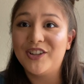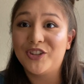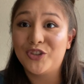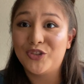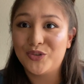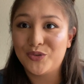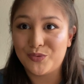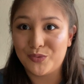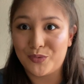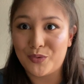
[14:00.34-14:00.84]
a
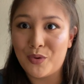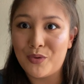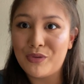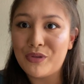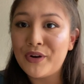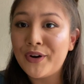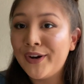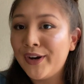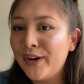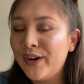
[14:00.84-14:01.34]

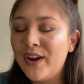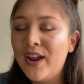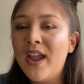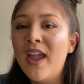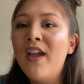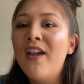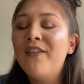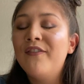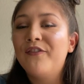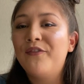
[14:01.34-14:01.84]
stroller
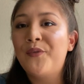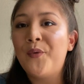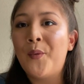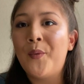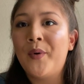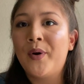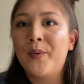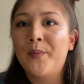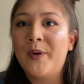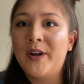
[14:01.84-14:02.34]

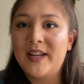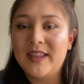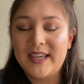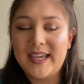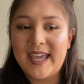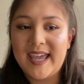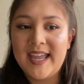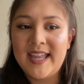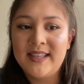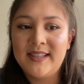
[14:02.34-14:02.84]
for one of the
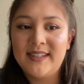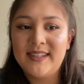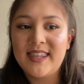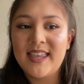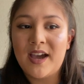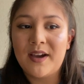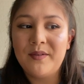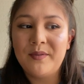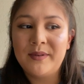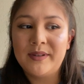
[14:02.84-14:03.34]
kids
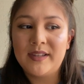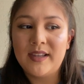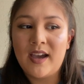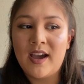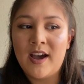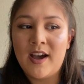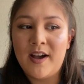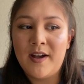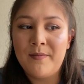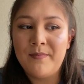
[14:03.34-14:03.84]
that was
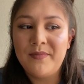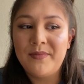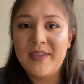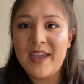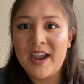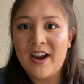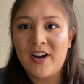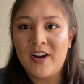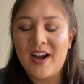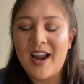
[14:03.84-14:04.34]

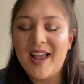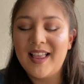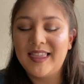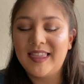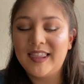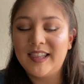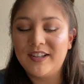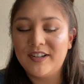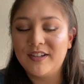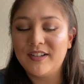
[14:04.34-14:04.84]
there,
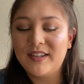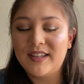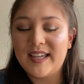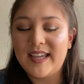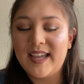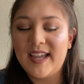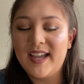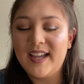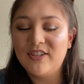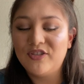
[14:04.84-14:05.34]

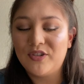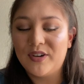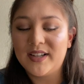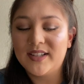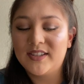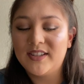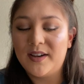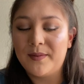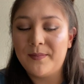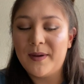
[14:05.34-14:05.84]
literally
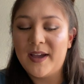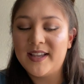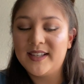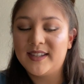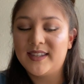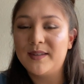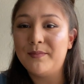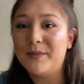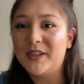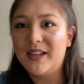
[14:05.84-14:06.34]
dressed up as
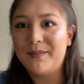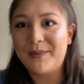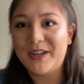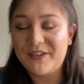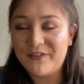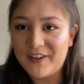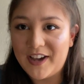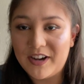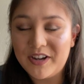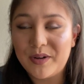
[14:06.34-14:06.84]
the
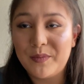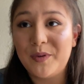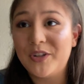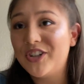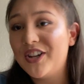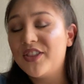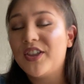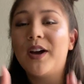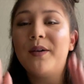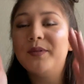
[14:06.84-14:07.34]
Millennium Falcon,
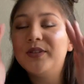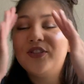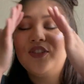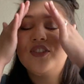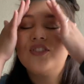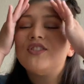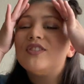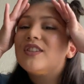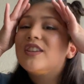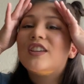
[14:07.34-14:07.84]
which I thought was
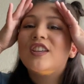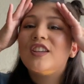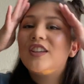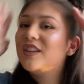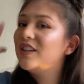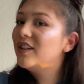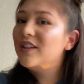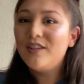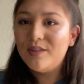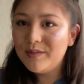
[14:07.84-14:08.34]
just the
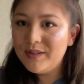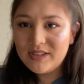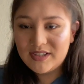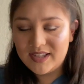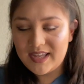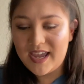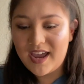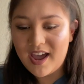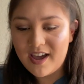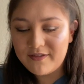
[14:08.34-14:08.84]
cutest
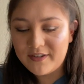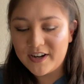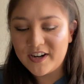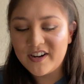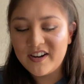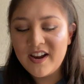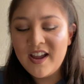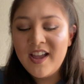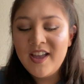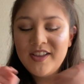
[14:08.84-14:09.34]
thing
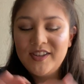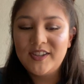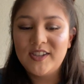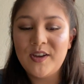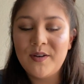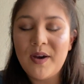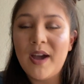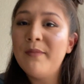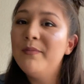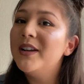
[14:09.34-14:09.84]
ever.
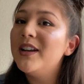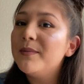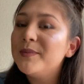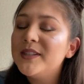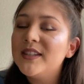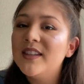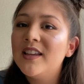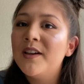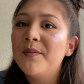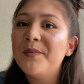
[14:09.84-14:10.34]
So I went up
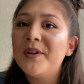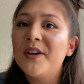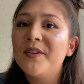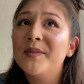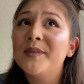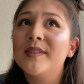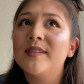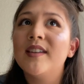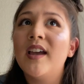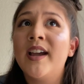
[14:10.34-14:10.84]
to them and
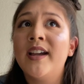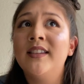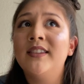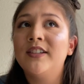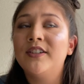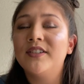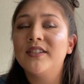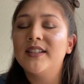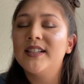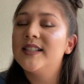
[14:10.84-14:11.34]
I
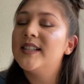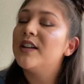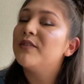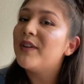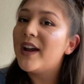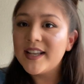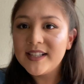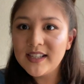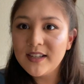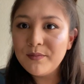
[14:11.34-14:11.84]
literally said,
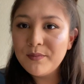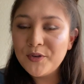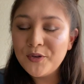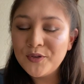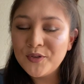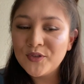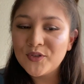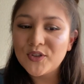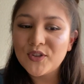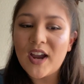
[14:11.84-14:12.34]
Rising
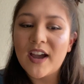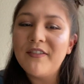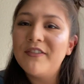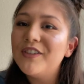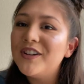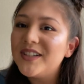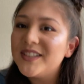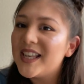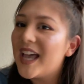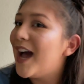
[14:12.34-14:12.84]
Moons
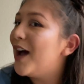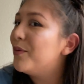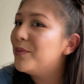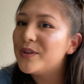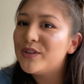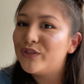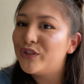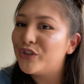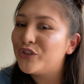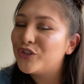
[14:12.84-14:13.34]
travelers, how
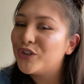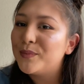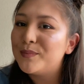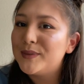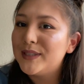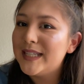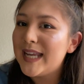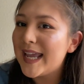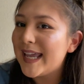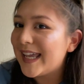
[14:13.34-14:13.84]
was your trip
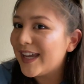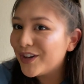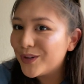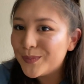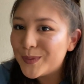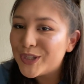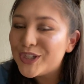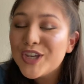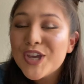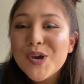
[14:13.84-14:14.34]
today here
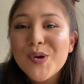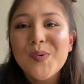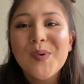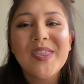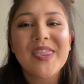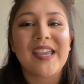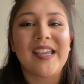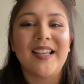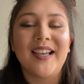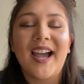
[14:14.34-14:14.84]
in Batuu?
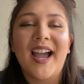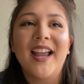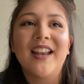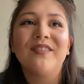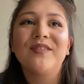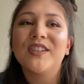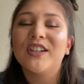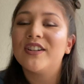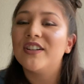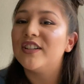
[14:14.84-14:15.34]
And they kind
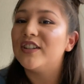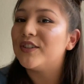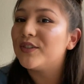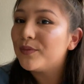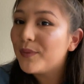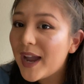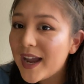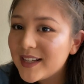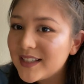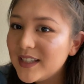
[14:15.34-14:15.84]
of started
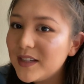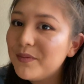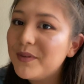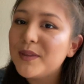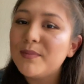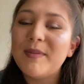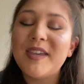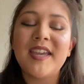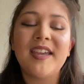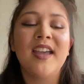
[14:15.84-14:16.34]
interacting
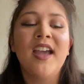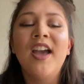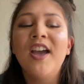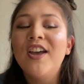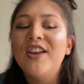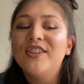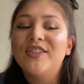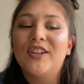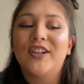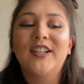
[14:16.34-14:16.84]
with me,
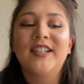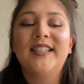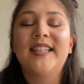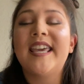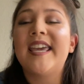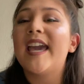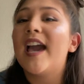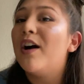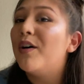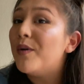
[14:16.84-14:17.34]
started
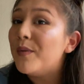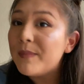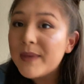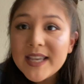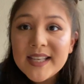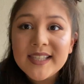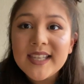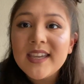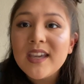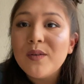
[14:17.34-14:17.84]
saying how
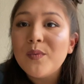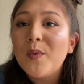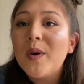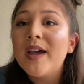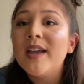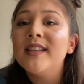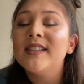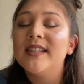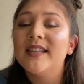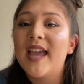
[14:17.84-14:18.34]
amazing it
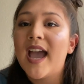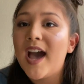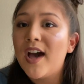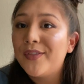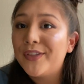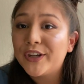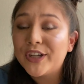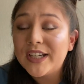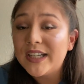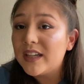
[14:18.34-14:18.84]
was and how
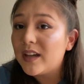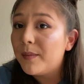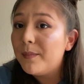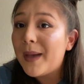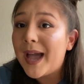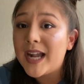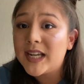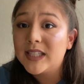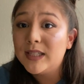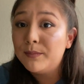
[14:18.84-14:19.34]
they're gonna come
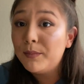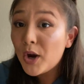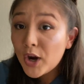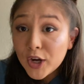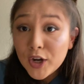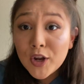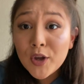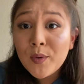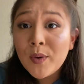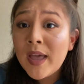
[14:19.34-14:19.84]
back
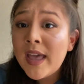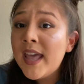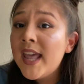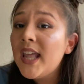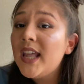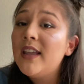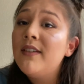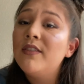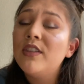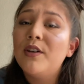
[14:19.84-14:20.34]
tomorrow,
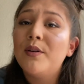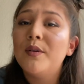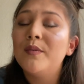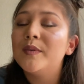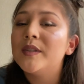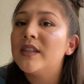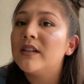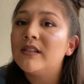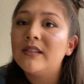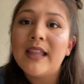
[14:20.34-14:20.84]
even though it
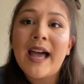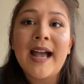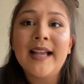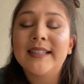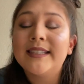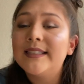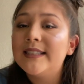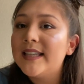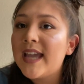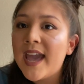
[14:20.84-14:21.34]
was their
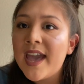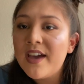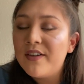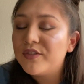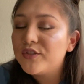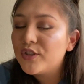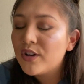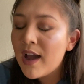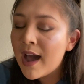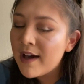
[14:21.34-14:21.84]
last day
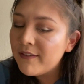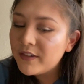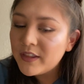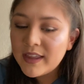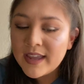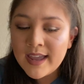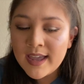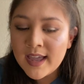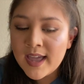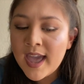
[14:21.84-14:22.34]
of
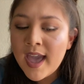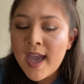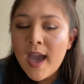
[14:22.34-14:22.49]
traveling,